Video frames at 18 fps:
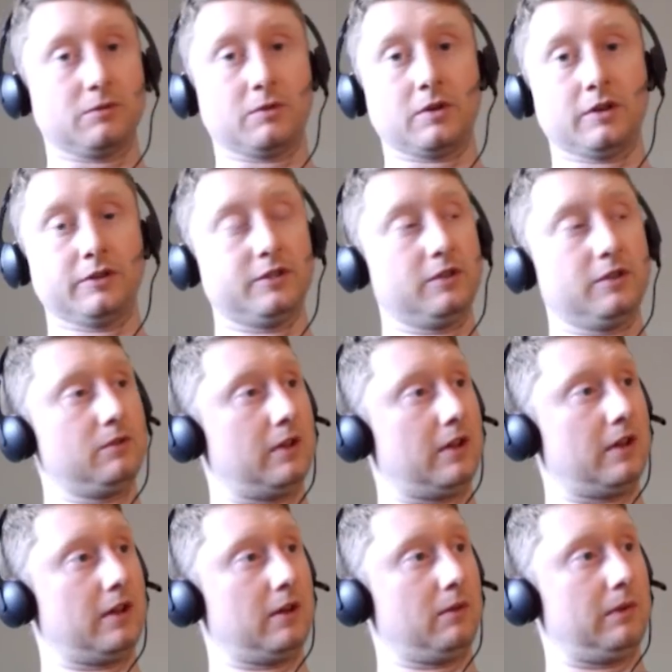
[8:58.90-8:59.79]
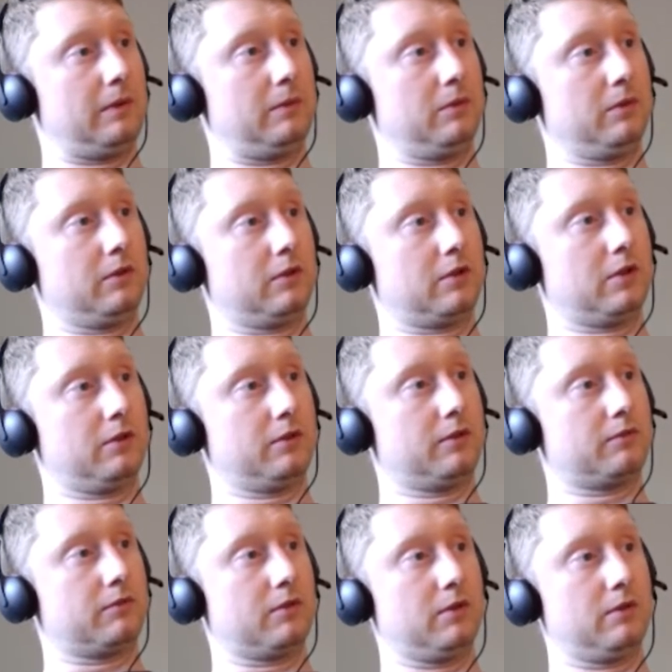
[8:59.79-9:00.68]
So what I'll do, we will
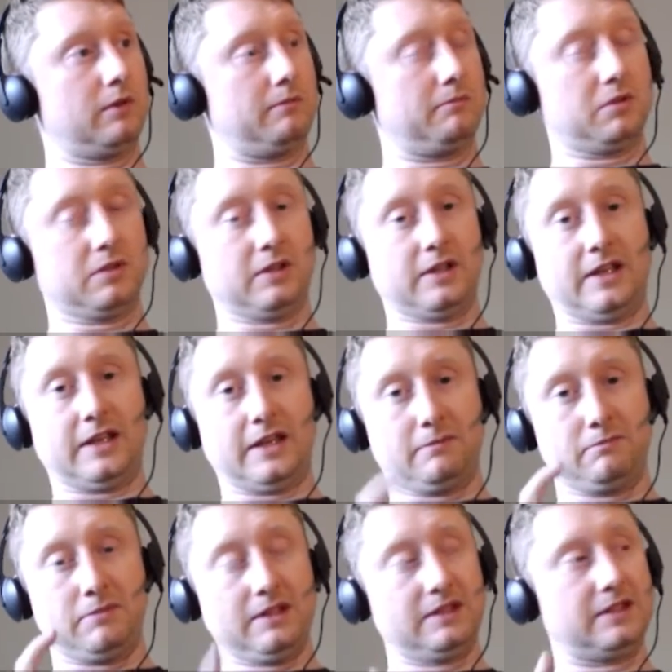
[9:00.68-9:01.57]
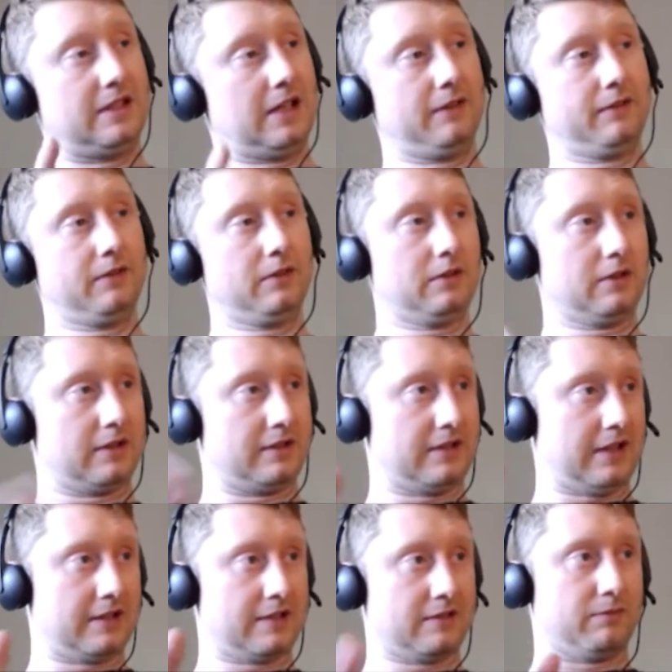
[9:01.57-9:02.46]
go through and play Beat the Devil,
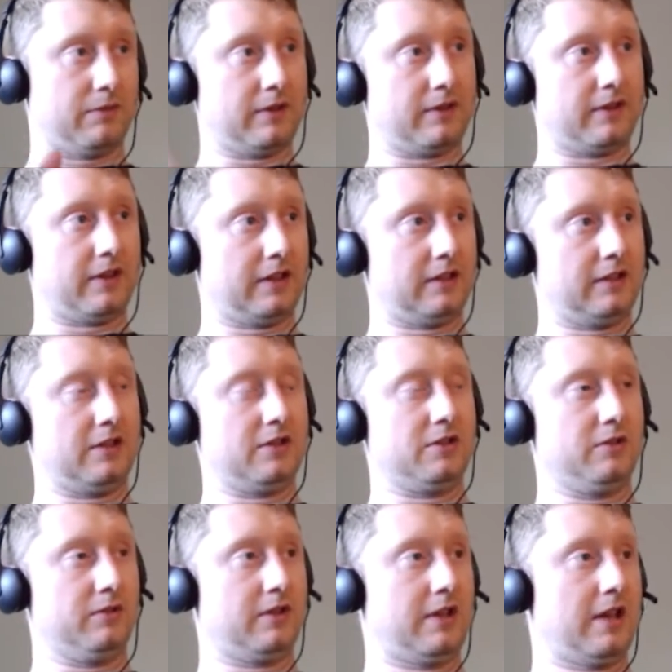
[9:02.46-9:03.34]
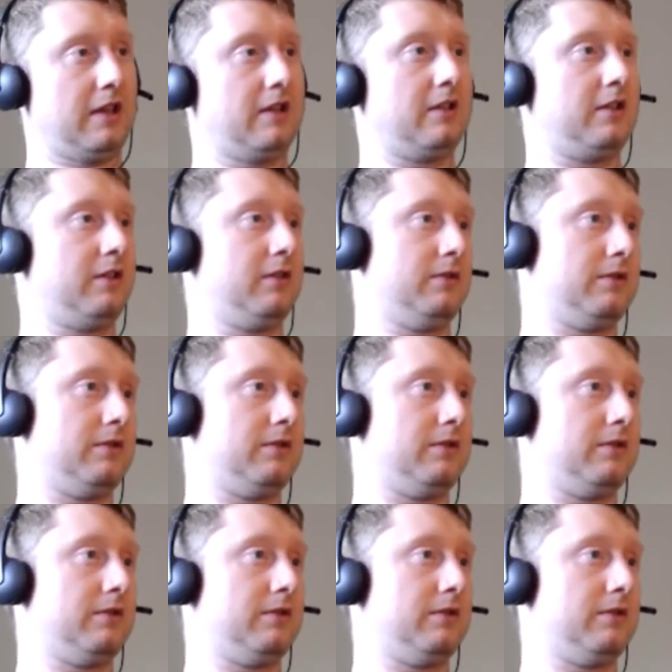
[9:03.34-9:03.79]
because that's one thing you can